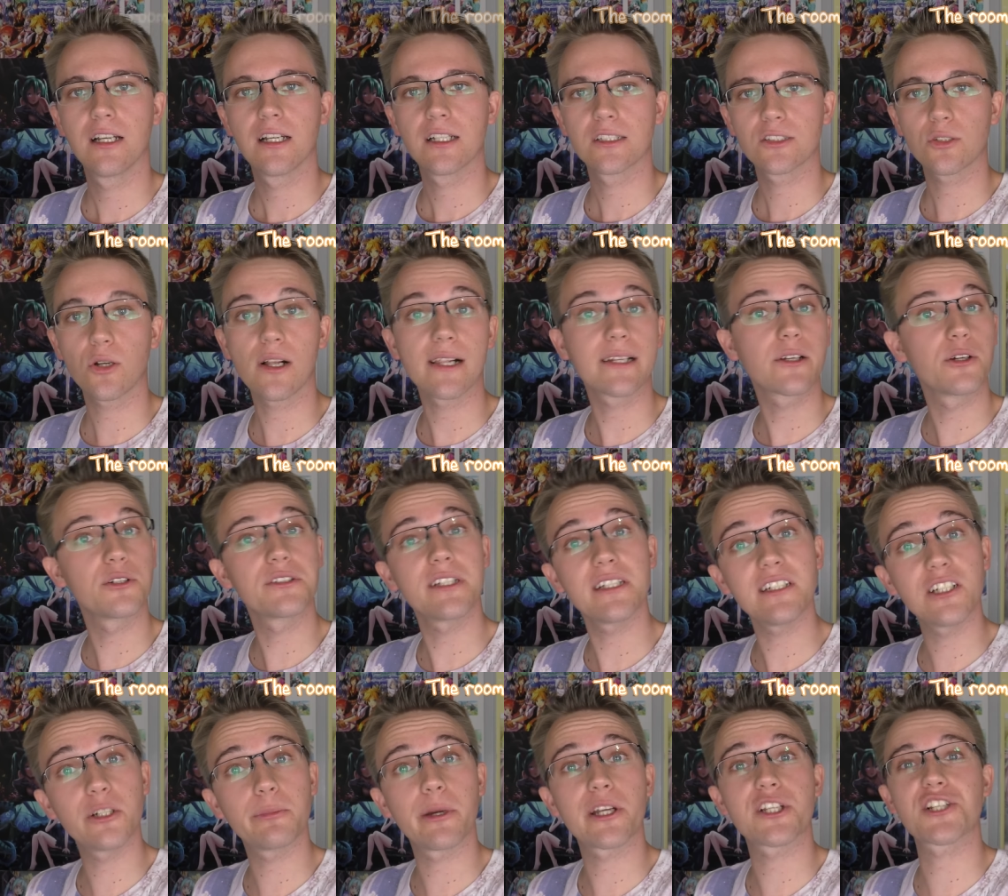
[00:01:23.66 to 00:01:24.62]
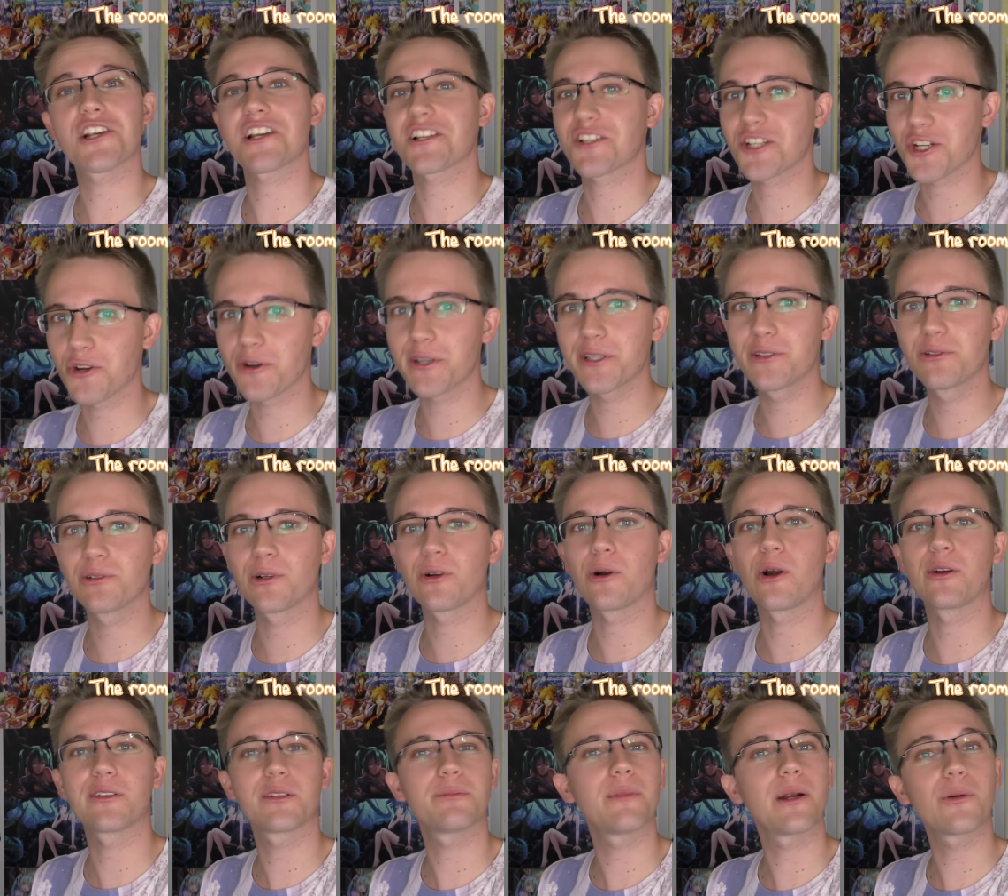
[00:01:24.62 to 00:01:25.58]
So I'll continue by just showing you
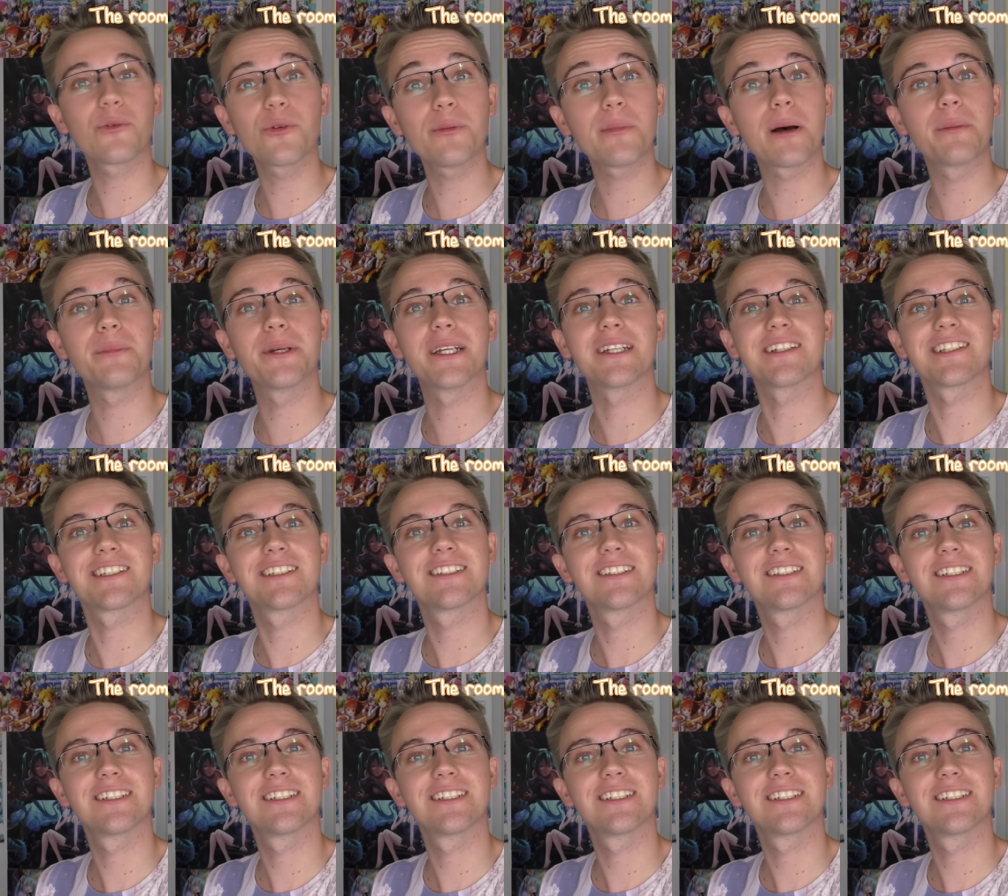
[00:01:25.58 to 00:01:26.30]
around in my room a bit.